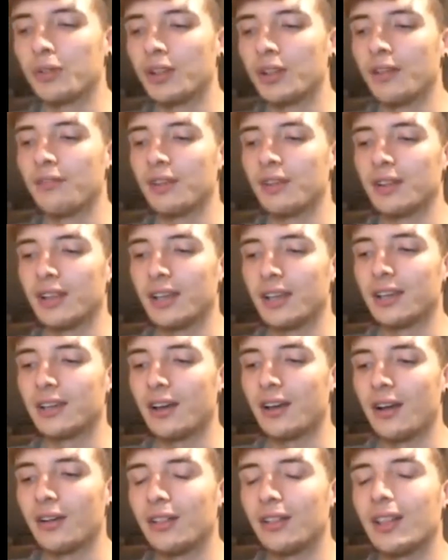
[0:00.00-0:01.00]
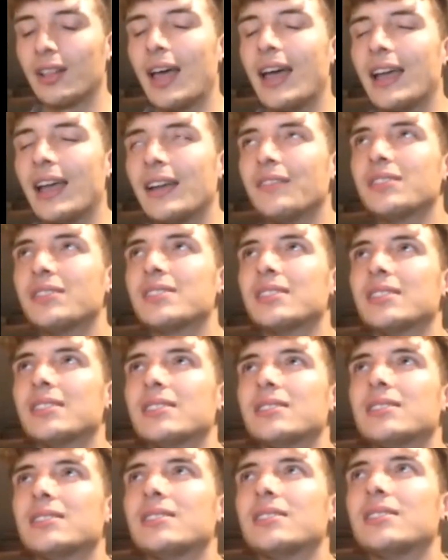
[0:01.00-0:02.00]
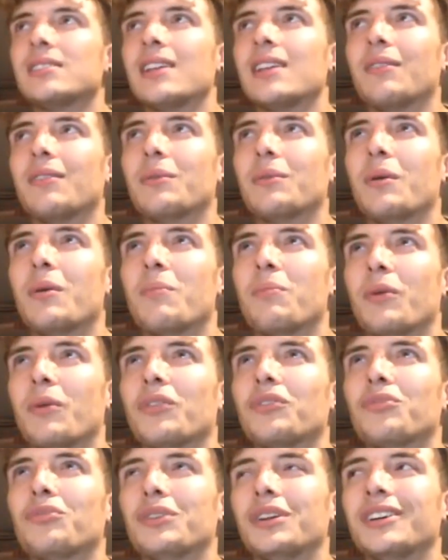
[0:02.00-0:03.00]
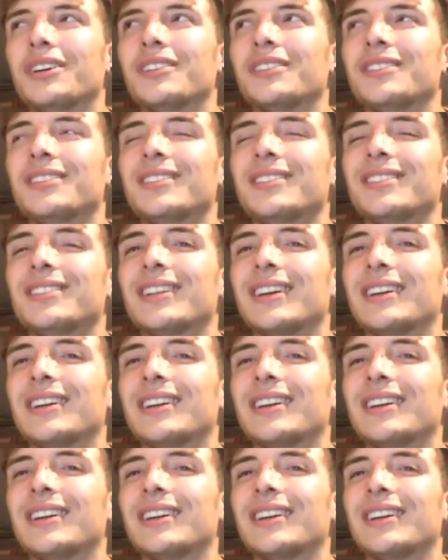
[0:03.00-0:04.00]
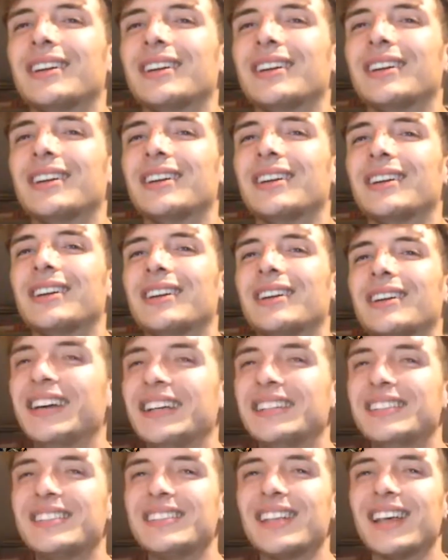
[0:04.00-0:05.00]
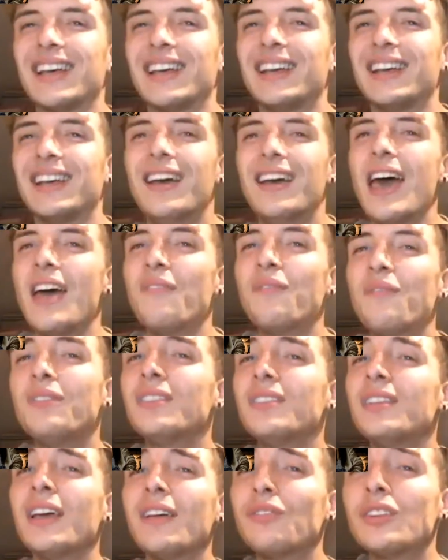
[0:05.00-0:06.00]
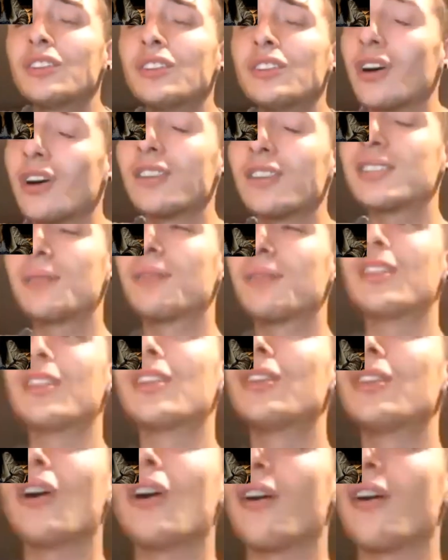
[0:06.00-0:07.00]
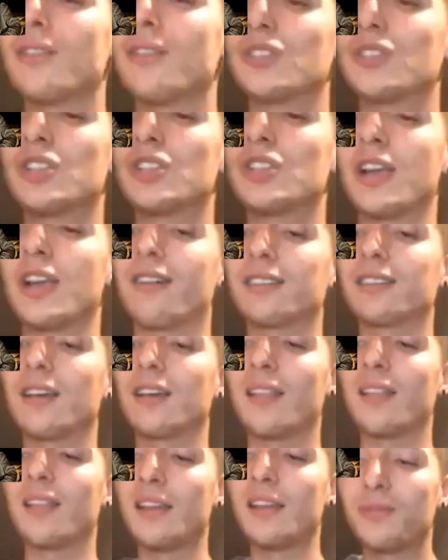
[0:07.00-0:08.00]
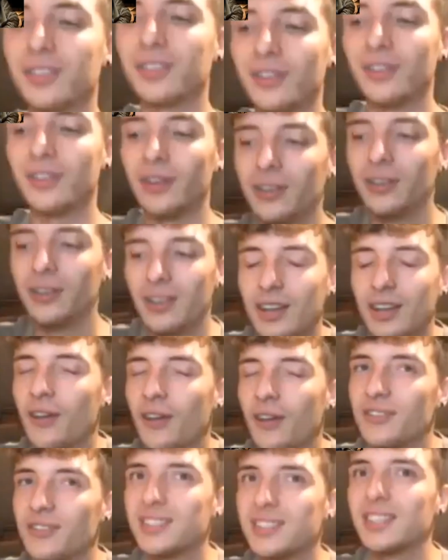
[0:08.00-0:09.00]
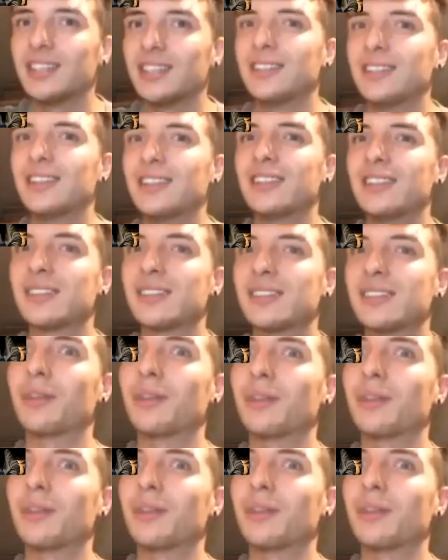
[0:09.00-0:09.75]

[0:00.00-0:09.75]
living, like, our lives, that we were both real, like, if you're talking to someone, they're not sharing their life with you, then obviously there's something